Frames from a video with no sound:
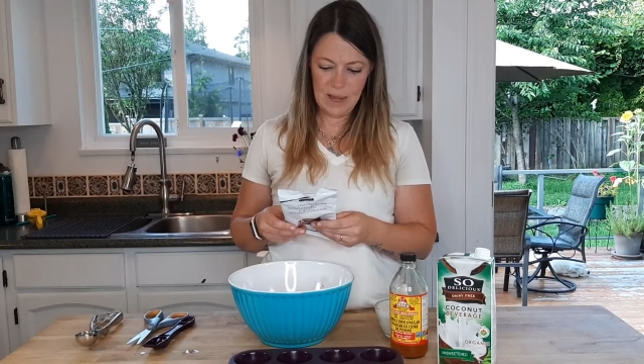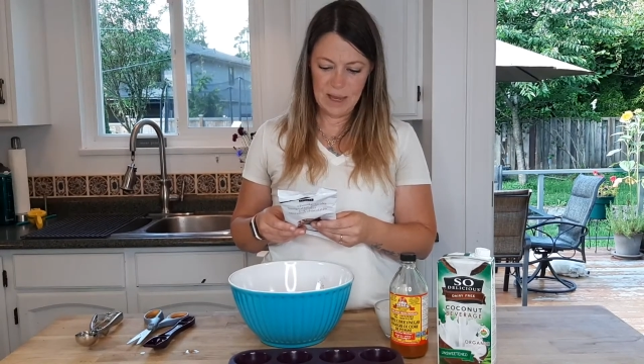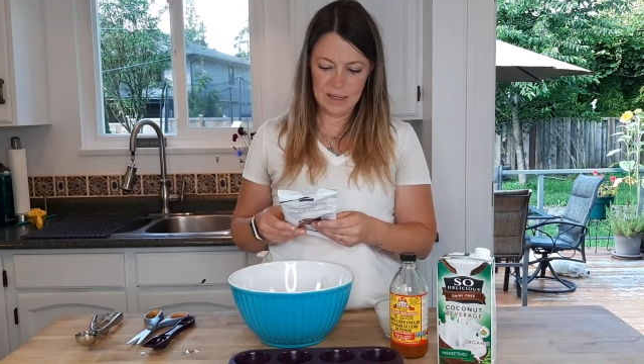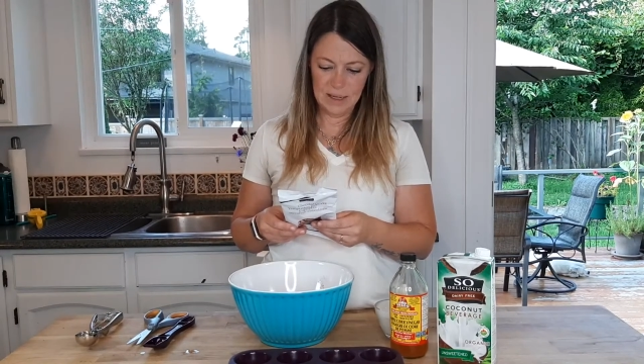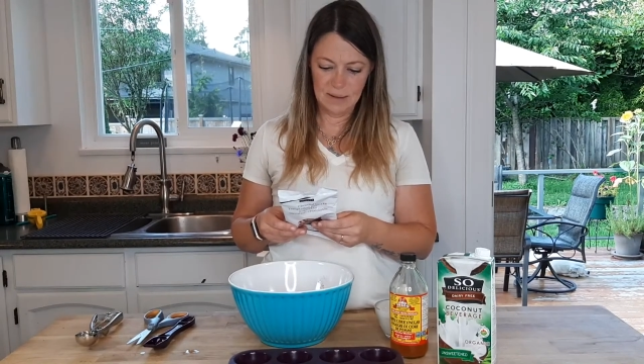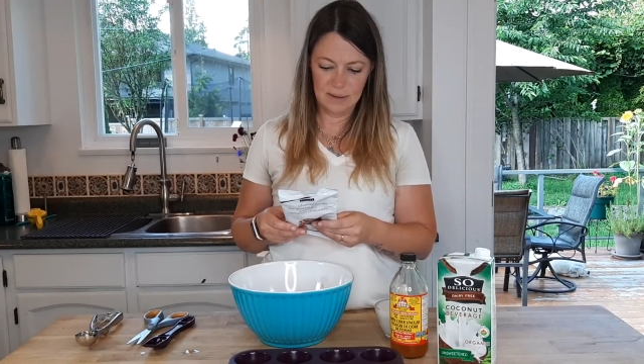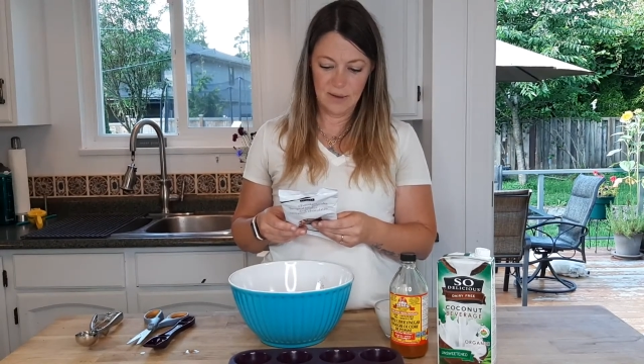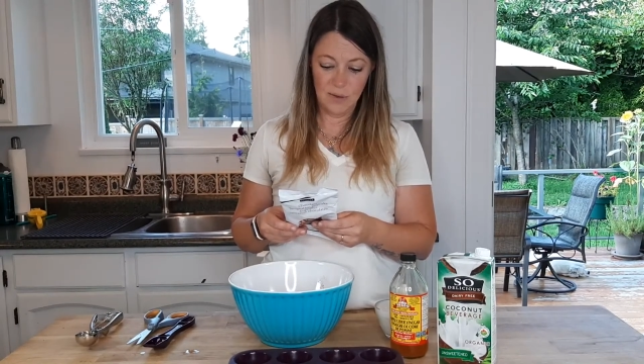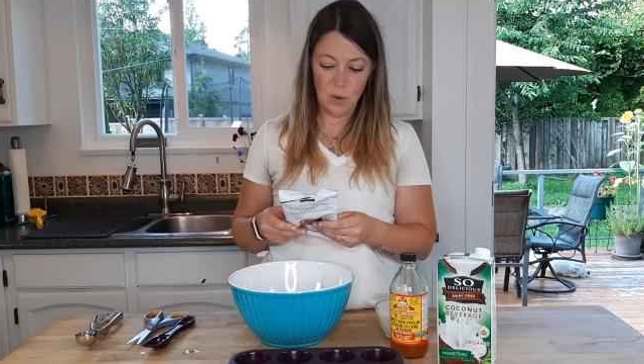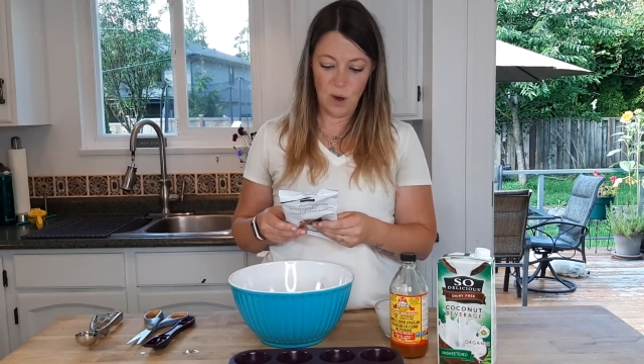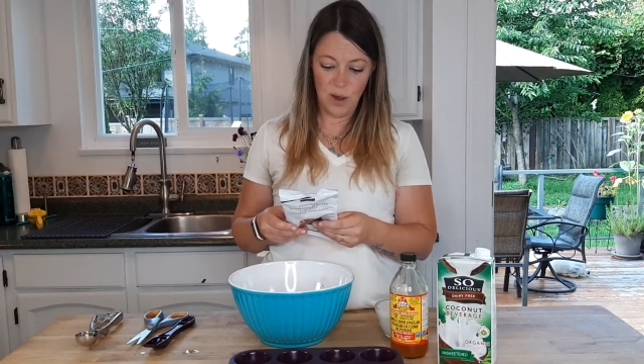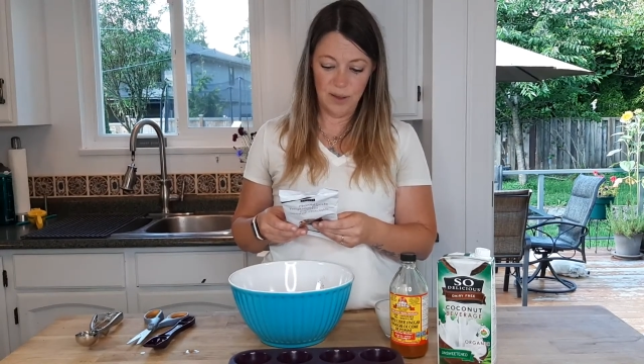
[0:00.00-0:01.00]
It does give
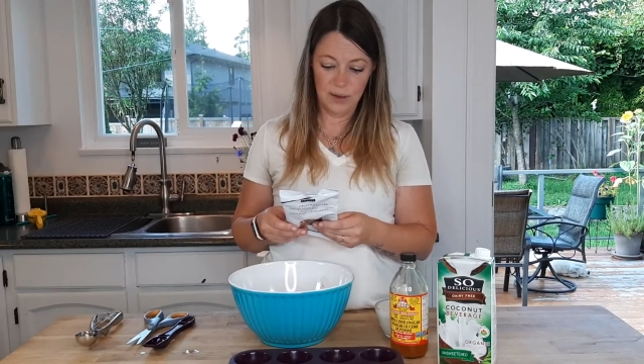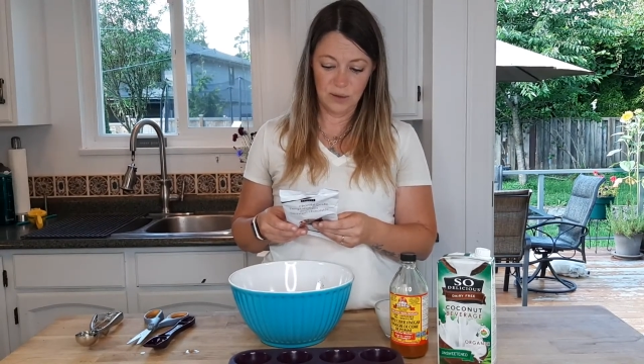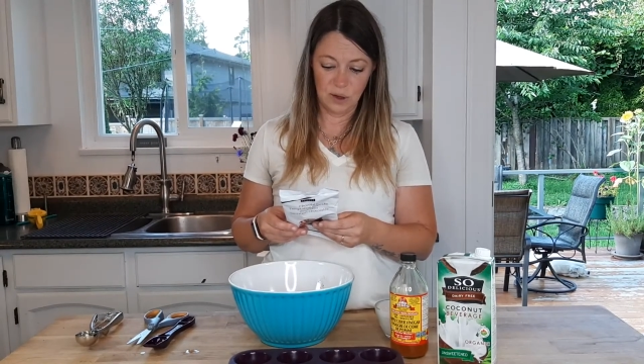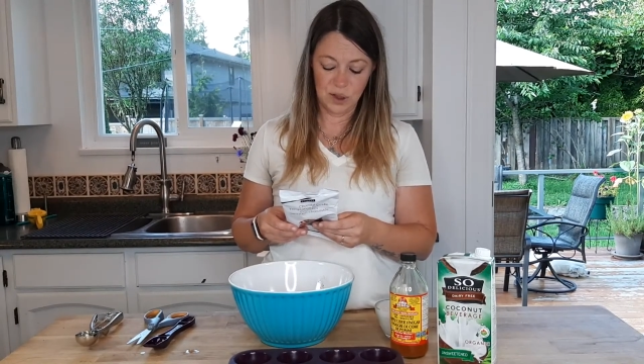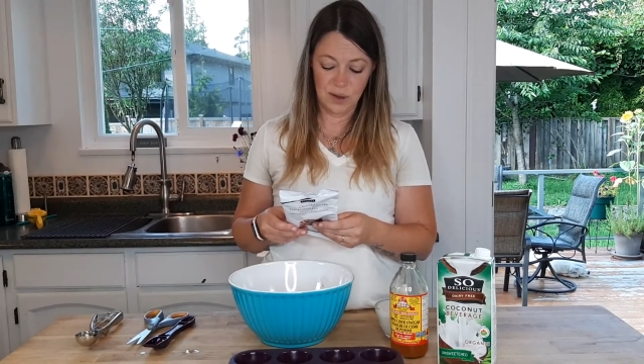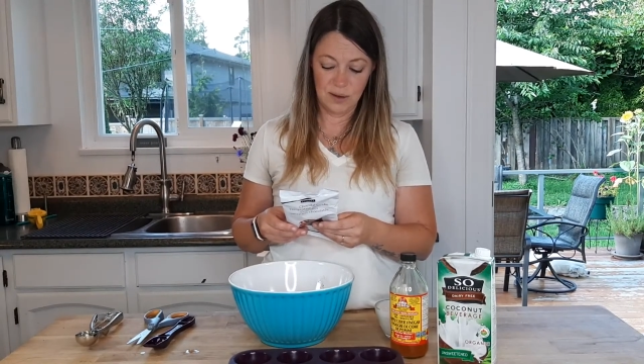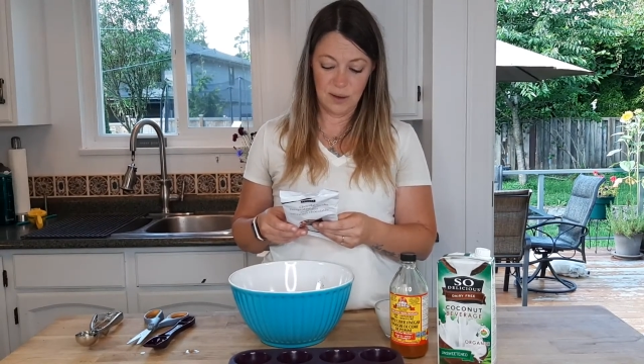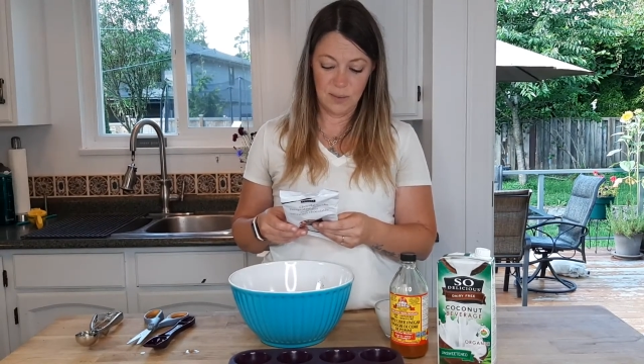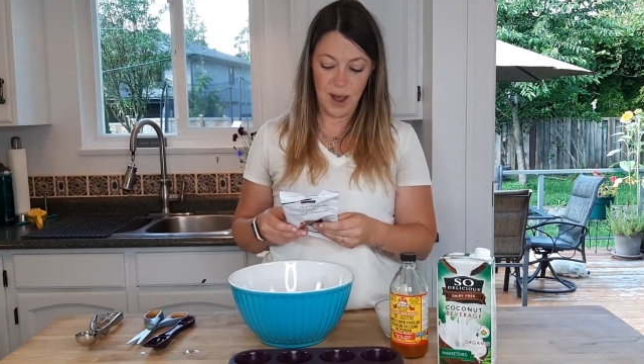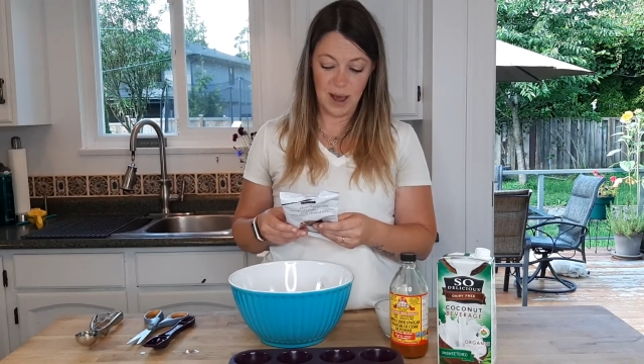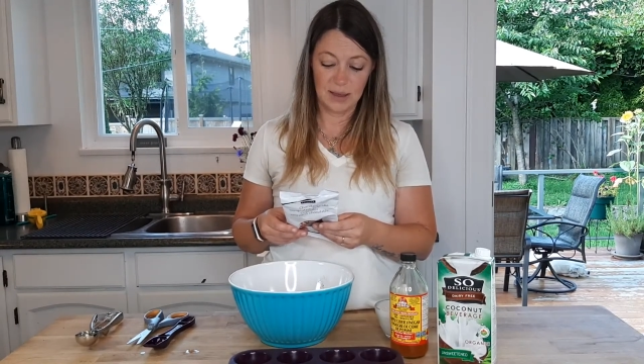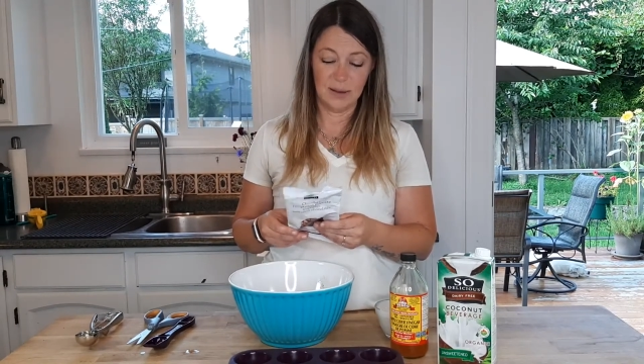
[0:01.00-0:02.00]
you all the instructions in the
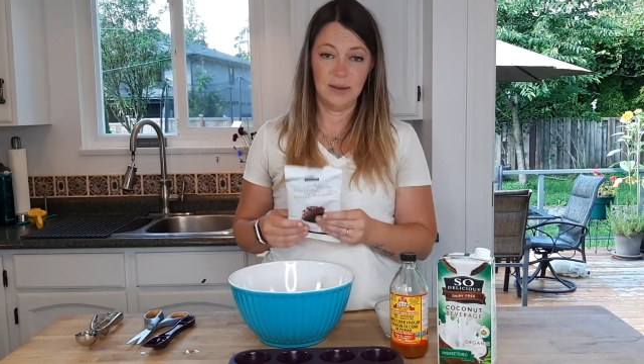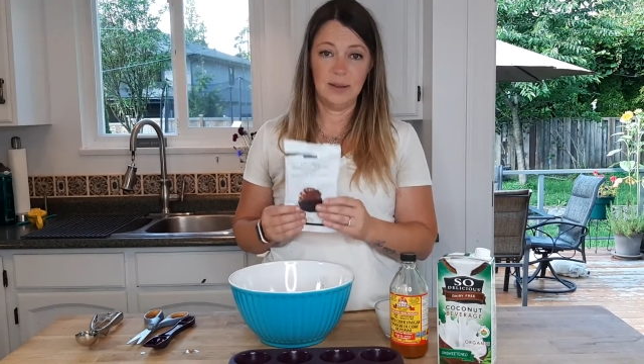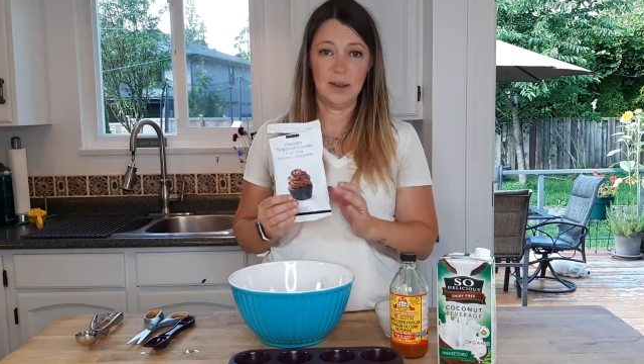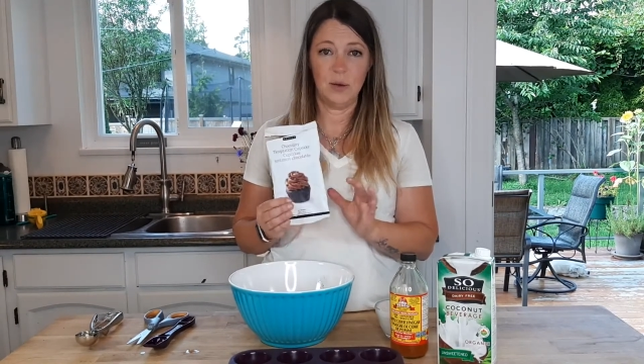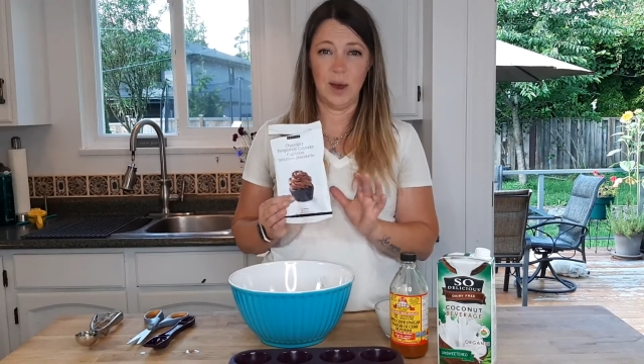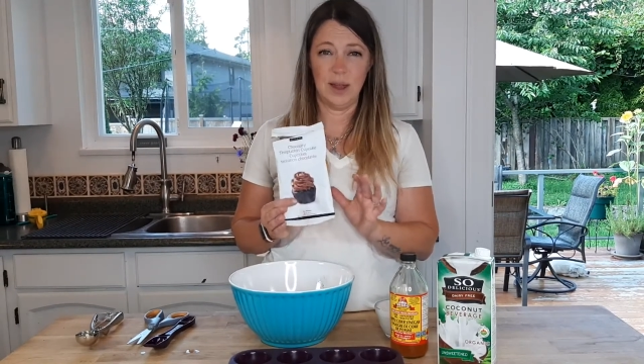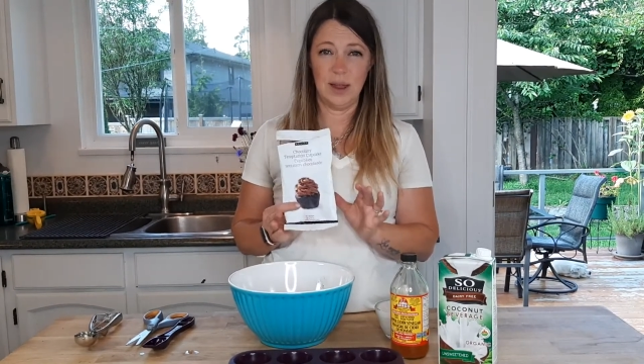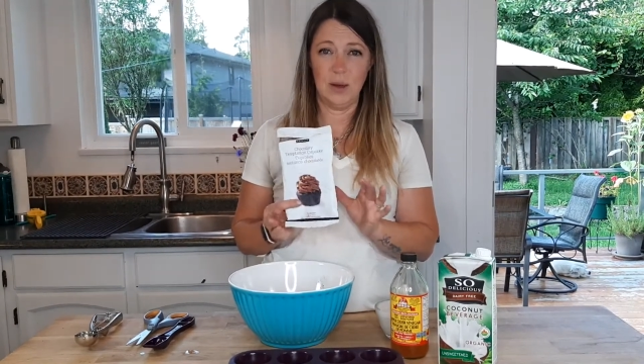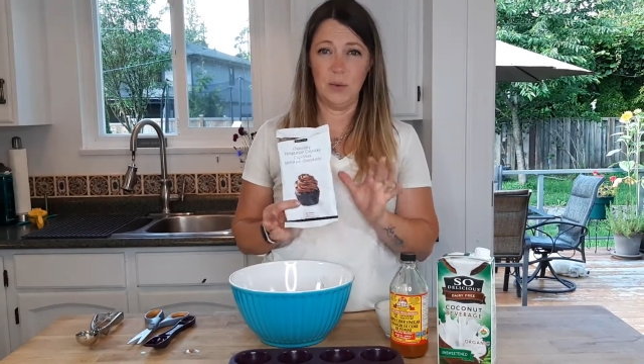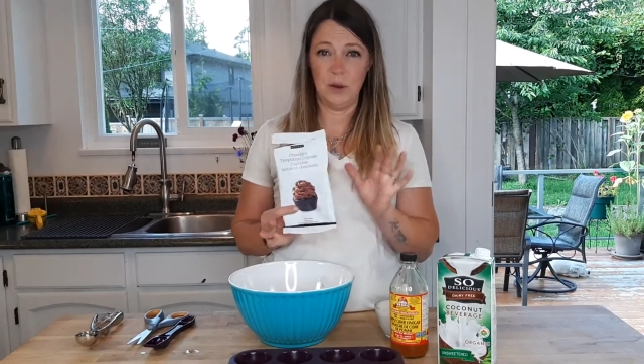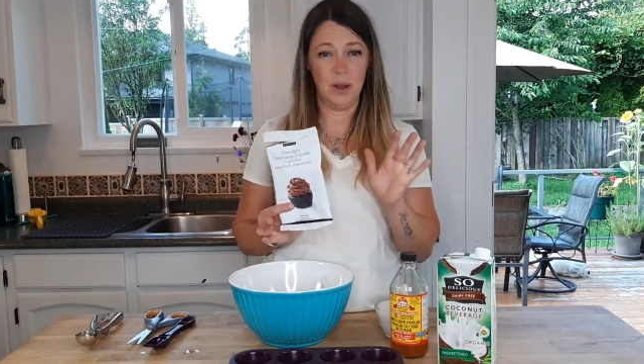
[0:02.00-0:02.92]
back. This is the great thing.